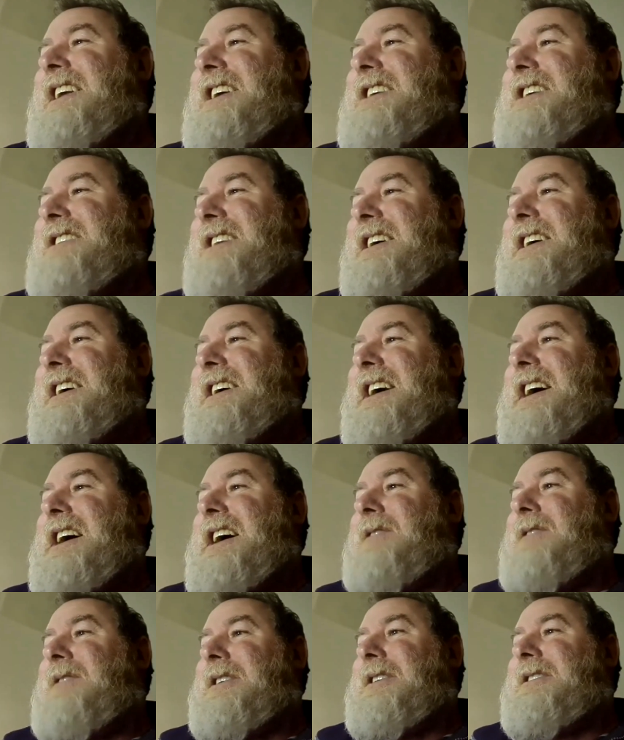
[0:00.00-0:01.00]
thing at a time.
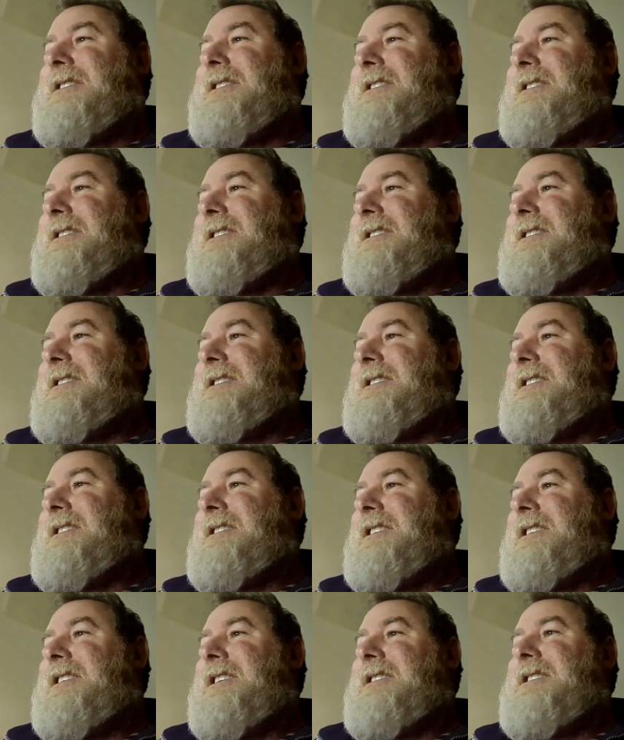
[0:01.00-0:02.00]
So check this out.
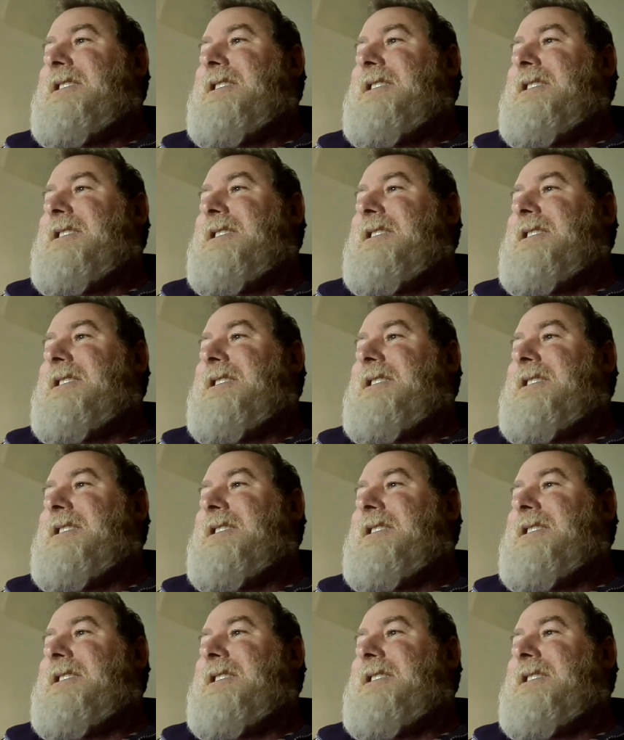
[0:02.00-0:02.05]
At the